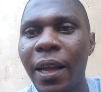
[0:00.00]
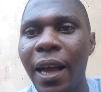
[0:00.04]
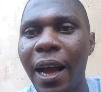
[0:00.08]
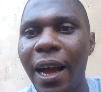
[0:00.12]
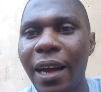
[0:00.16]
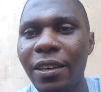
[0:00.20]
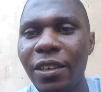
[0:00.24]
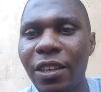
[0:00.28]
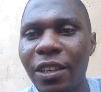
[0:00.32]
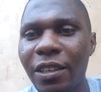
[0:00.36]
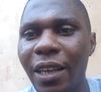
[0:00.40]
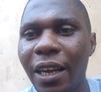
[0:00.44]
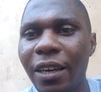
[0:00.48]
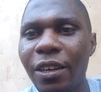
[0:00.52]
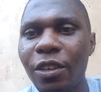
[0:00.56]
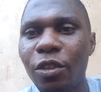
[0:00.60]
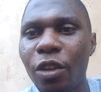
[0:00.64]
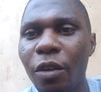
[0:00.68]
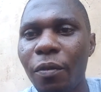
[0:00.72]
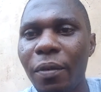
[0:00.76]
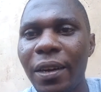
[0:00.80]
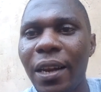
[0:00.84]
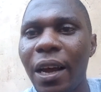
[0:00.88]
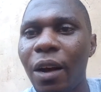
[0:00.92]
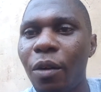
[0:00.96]
And these are the
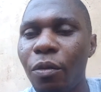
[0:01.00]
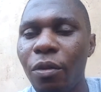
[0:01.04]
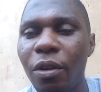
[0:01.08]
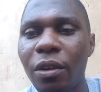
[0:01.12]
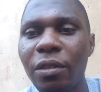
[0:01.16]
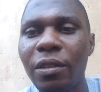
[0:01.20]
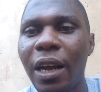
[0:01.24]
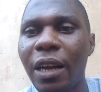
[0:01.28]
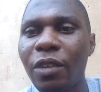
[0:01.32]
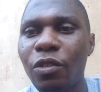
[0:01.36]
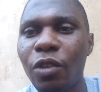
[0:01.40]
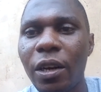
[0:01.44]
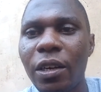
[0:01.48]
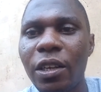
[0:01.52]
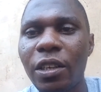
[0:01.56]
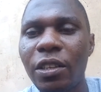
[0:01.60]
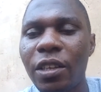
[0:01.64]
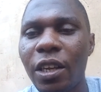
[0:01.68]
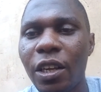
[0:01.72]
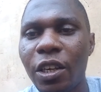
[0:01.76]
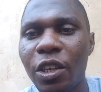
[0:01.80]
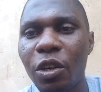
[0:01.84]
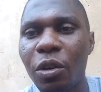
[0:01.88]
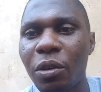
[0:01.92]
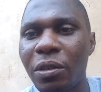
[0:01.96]
survey that will not actually
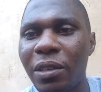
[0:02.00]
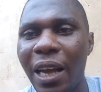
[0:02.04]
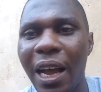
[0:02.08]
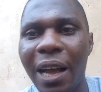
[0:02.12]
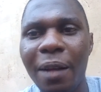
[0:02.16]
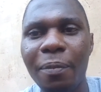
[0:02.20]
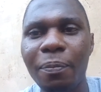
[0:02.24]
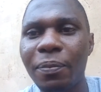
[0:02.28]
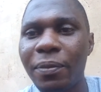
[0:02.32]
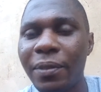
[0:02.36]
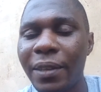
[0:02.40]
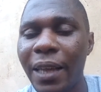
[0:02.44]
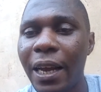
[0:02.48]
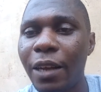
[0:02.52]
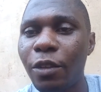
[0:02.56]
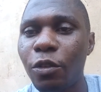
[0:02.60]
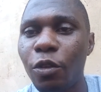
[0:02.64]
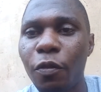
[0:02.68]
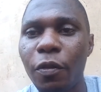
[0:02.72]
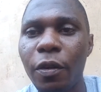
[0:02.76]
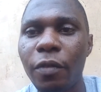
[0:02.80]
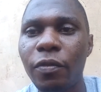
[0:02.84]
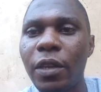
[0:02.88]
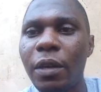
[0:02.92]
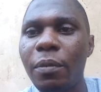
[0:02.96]
take your time. 10 to
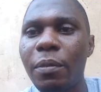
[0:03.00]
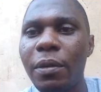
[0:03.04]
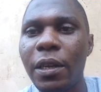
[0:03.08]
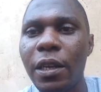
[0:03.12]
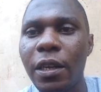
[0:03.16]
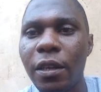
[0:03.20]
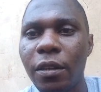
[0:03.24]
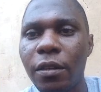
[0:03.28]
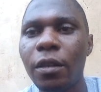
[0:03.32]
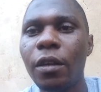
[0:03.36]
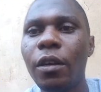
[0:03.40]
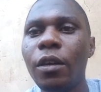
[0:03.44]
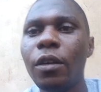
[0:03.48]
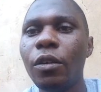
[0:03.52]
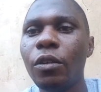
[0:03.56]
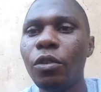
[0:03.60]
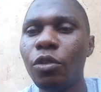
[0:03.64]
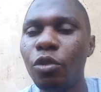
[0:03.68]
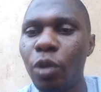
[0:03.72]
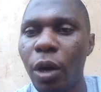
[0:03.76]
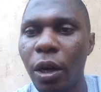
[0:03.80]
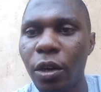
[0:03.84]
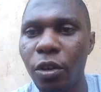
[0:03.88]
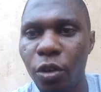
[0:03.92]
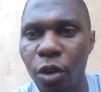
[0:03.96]
15 minutes,
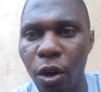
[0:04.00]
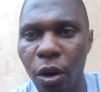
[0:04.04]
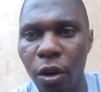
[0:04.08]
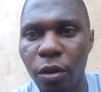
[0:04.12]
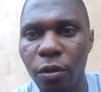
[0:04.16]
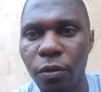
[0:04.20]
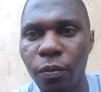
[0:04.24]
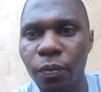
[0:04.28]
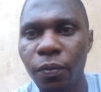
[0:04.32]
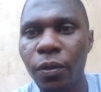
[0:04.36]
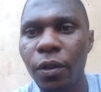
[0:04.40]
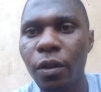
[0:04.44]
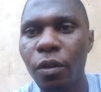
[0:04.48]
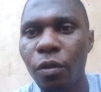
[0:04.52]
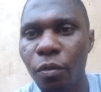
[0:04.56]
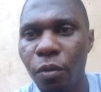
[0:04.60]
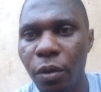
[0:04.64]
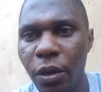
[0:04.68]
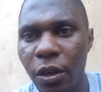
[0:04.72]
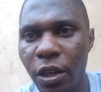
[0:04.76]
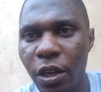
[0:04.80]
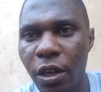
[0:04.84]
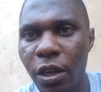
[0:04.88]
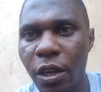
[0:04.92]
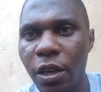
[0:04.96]
you are done
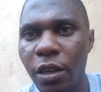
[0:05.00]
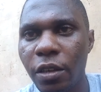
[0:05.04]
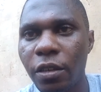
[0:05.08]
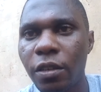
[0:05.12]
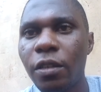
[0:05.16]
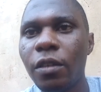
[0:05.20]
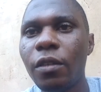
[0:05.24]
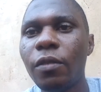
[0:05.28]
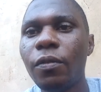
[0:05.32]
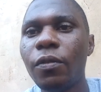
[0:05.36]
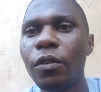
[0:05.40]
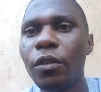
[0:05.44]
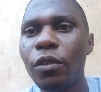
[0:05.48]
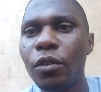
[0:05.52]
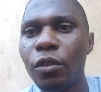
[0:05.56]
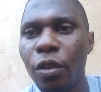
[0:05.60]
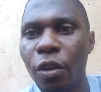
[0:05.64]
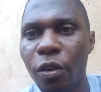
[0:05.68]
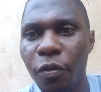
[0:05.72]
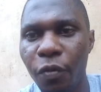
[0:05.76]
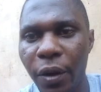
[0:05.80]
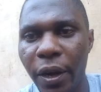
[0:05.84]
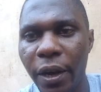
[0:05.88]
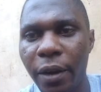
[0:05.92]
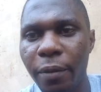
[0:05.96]
with this
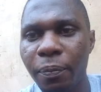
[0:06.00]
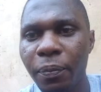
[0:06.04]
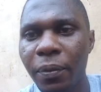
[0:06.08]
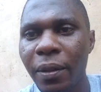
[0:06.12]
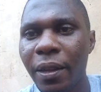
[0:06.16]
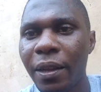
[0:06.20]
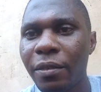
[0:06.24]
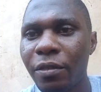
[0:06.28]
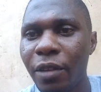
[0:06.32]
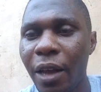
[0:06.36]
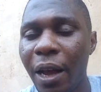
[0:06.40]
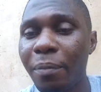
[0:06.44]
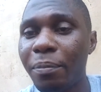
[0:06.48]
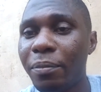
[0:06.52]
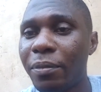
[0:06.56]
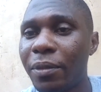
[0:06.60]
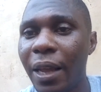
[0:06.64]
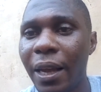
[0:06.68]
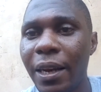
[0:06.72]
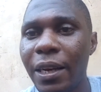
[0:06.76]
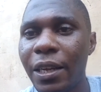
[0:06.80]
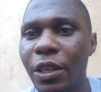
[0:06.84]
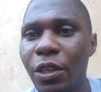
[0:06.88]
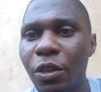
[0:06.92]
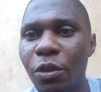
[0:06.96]
survey. So I'm
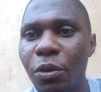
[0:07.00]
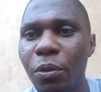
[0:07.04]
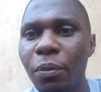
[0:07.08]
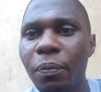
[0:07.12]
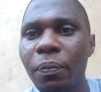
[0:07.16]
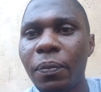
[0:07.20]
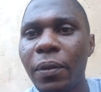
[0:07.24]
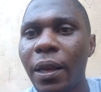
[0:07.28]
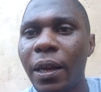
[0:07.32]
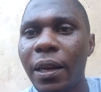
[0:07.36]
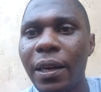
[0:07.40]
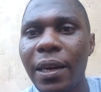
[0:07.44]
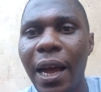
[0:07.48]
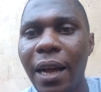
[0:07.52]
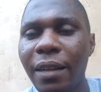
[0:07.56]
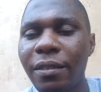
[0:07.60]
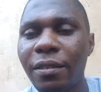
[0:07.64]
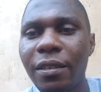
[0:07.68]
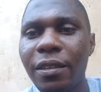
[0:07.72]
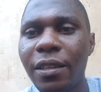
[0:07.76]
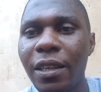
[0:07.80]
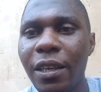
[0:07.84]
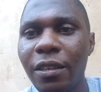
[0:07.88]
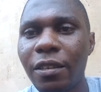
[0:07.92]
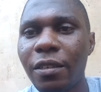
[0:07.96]
telling you that
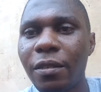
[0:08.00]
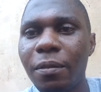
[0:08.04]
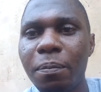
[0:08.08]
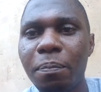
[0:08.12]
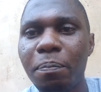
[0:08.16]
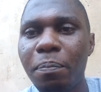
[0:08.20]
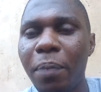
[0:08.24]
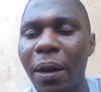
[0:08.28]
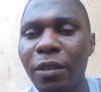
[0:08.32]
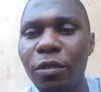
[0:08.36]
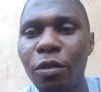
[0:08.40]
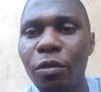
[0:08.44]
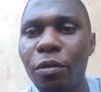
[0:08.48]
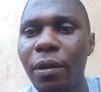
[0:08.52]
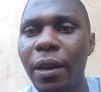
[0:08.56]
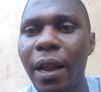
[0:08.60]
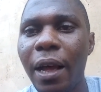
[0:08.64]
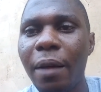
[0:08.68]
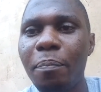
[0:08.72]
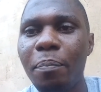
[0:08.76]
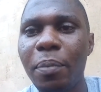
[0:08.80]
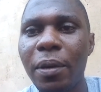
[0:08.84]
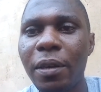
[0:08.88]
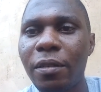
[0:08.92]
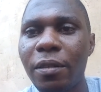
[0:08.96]
this particular
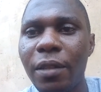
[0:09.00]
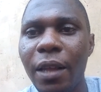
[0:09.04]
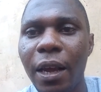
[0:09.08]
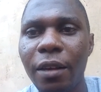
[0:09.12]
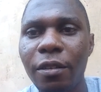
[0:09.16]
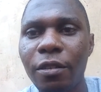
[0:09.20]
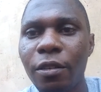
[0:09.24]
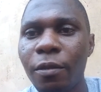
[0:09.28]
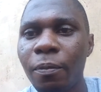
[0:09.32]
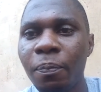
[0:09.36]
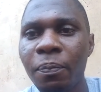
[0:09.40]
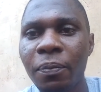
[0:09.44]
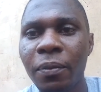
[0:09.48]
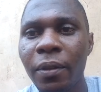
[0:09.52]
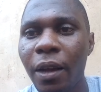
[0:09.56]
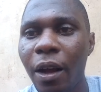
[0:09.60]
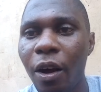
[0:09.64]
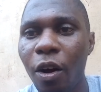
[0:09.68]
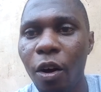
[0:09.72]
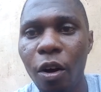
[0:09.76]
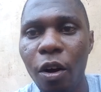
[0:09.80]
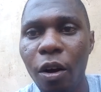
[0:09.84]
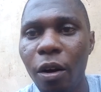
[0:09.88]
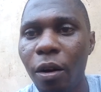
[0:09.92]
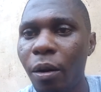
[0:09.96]
business
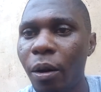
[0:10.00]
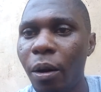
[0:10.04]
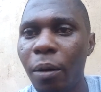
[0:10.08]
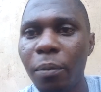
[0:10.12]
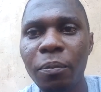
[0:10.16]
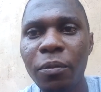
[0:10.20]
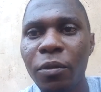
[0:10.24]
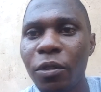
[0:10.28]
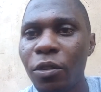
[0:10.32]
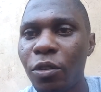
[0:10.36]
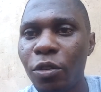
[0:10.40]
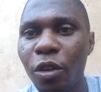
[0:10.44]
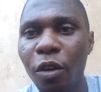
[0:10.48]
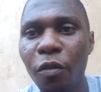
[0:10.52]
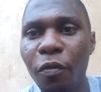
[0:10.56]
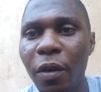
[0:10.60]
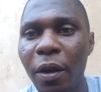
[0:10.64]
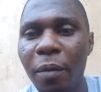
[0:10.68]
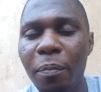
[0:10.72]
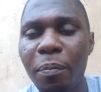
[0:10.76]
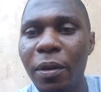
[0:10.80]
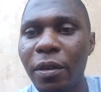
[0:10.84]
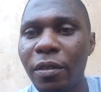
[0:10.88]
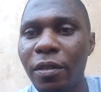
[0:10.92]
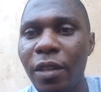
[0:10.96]
or survey
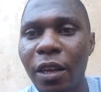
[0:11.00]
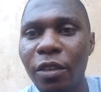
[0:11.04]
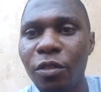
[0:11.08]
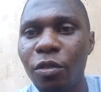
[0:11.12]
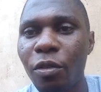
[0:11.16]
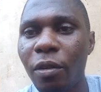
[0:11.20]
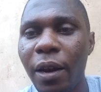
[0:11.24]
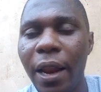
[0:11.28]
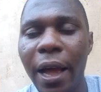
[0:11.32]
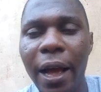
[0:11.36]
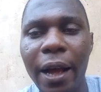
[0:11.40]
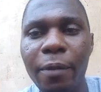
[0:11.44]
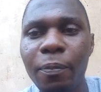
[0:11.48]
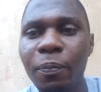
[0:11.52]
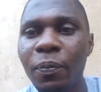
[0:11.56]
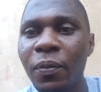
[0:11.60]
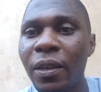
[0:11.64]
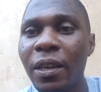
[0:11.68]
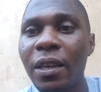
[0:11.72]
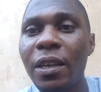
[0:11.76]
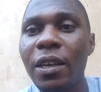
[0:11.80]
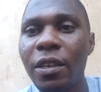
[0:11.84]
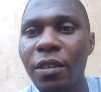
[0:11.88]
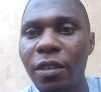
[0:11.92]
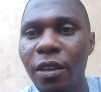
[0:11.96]
business online
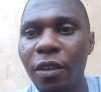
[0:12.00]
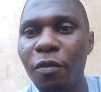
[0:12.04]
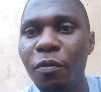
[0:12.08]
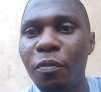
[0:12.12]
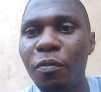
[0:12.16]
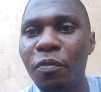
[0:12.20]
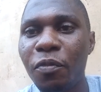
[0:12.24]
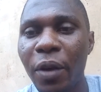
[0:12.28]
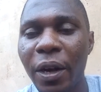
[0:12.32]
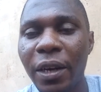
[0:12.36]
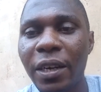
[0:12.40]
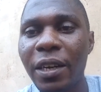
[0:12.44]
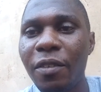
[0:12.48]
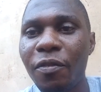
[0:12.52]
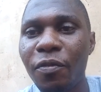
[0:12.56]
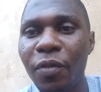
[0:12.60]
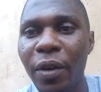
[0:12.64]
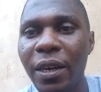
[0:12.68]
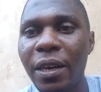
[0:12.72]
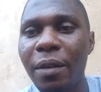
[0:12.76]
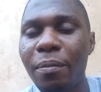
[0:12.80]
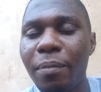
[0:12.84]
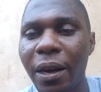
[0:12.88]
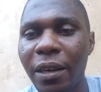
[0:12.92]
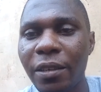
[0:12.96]
is a very,
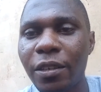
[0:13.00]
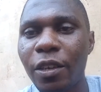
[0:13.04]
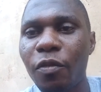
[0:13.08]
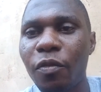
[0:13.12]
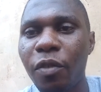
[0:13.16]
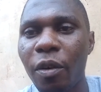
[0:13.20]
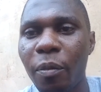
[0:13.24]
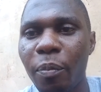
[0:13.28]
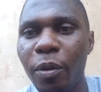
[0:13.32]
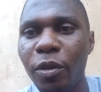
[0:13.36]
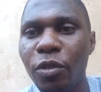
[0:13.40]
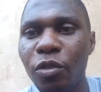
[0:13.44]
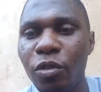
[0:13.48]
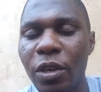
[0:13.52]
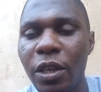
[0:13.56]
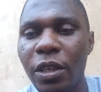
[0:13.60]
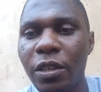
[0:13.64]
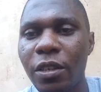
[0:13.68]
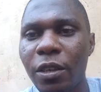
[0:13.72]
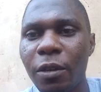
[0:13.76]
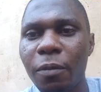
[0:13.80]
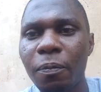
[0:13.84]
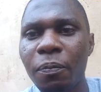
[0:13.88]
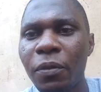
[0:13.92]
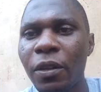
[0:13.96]
very massive
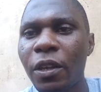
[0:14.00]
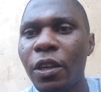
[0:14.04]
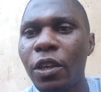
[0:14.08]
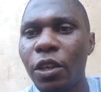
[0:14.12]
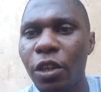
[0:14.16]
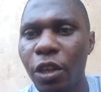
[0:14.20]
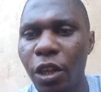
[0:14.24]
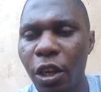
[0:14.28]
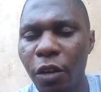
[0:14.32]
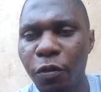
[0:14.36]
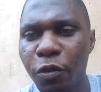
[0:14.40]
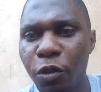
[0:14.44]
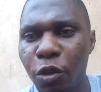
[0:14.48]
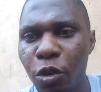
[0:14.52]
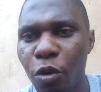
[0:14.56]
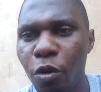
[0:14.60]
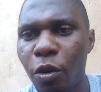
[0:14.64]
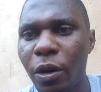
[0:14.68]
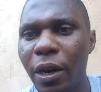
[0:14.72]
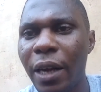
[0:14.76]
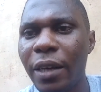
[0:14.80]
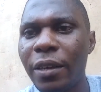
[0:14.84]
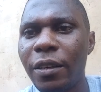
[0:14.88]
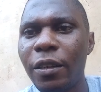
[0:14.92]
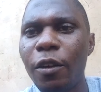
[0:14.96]
opportunity. If you
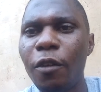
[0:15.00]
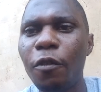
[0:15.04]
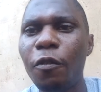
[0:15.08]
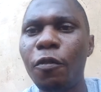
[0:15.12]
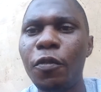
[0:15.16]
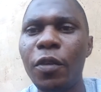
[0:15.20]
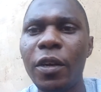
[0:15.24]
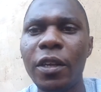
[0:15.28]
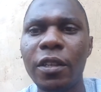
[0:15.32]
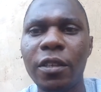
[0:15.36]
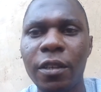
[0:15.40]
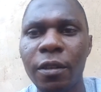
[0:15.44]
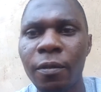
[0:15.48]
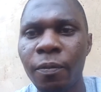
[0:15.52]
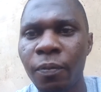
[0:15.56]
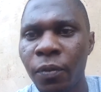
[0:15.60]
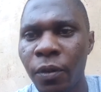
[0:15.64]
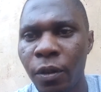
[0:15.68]
can deem fit